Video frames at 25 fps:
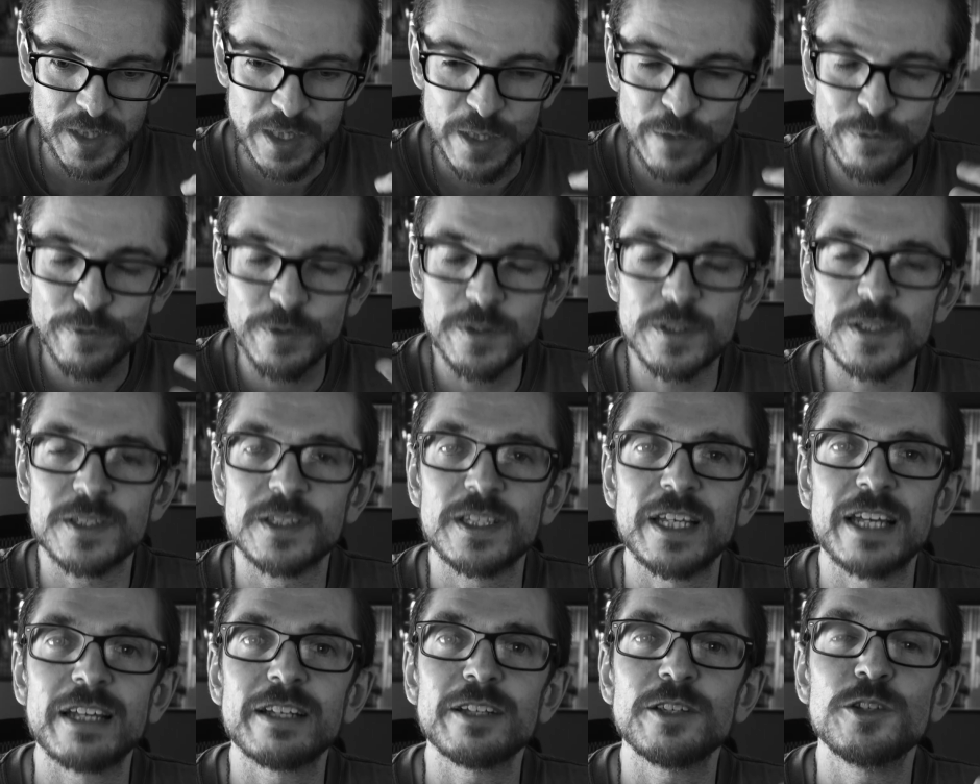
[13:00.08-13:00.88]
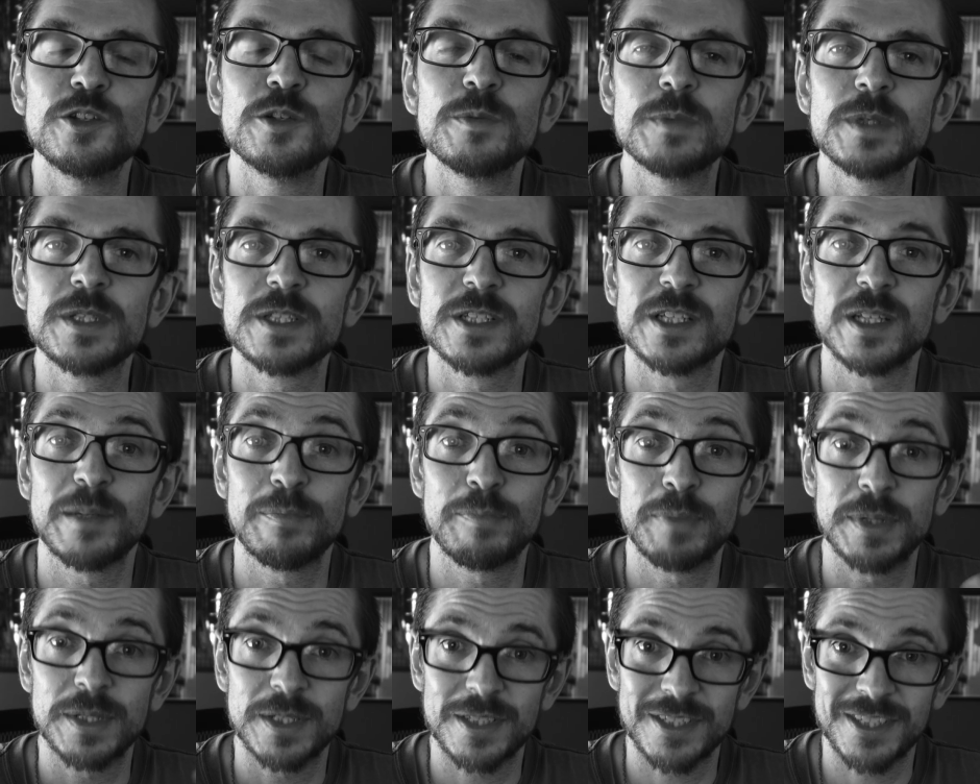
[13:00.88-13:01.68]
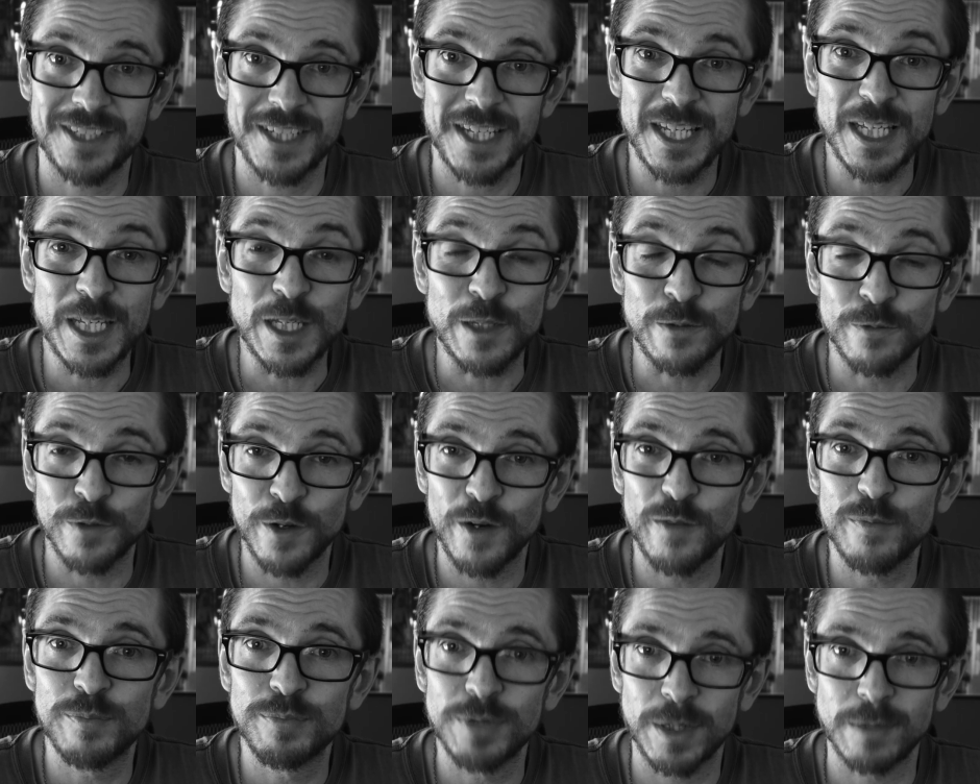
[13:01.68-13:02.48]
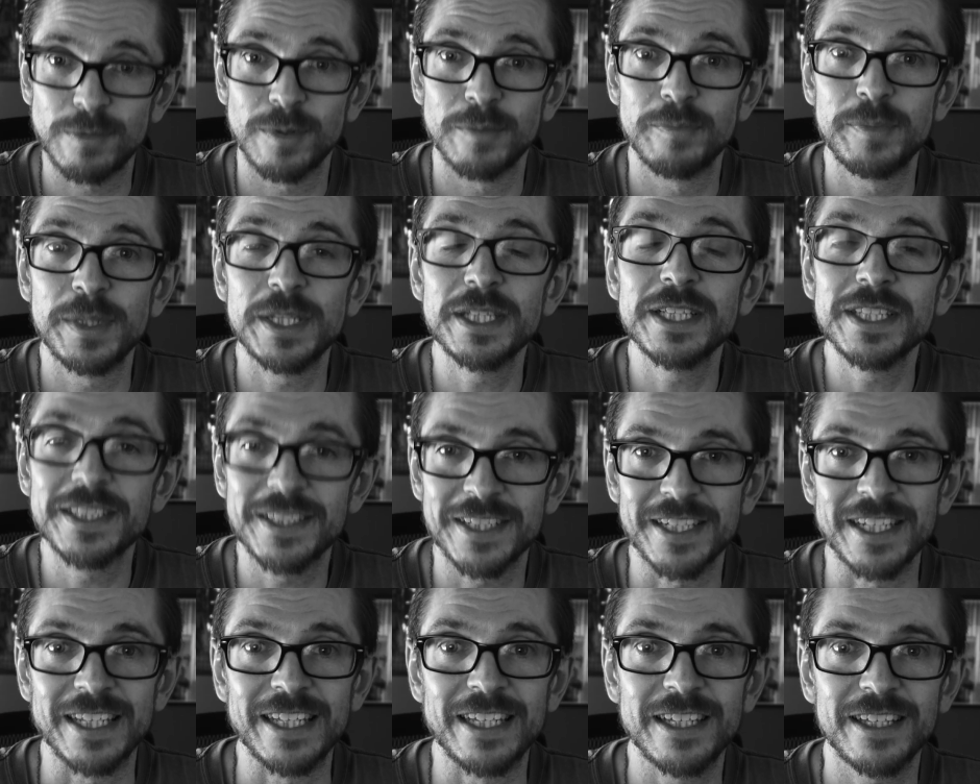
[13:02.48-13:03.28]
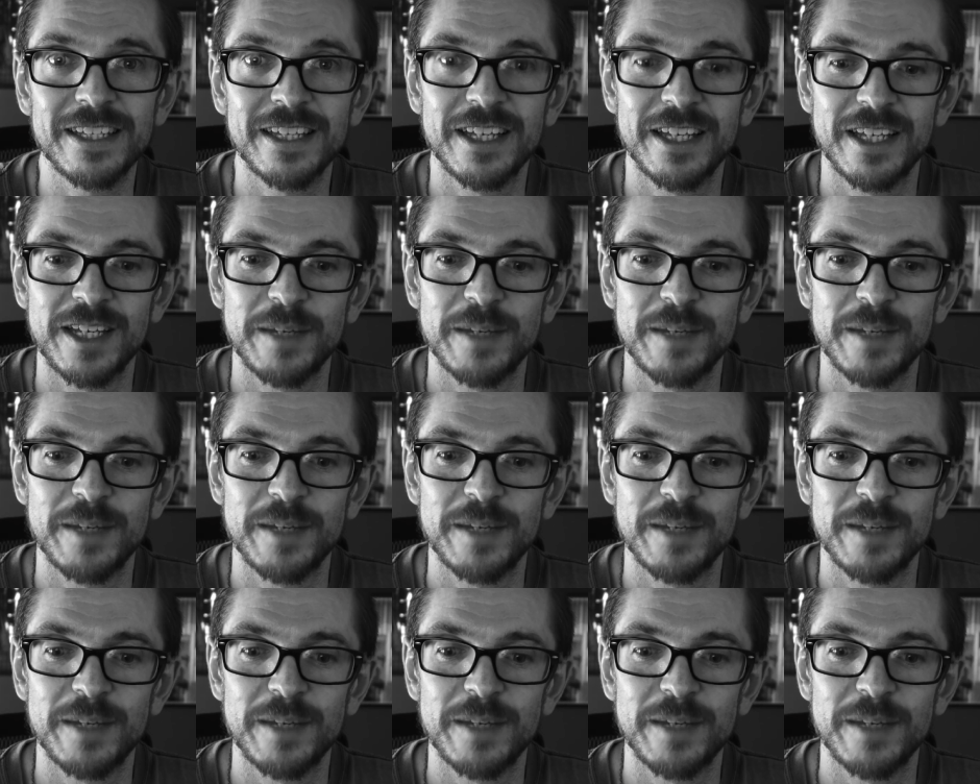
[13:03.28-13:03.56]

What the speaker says: difference that humans can perceive of probability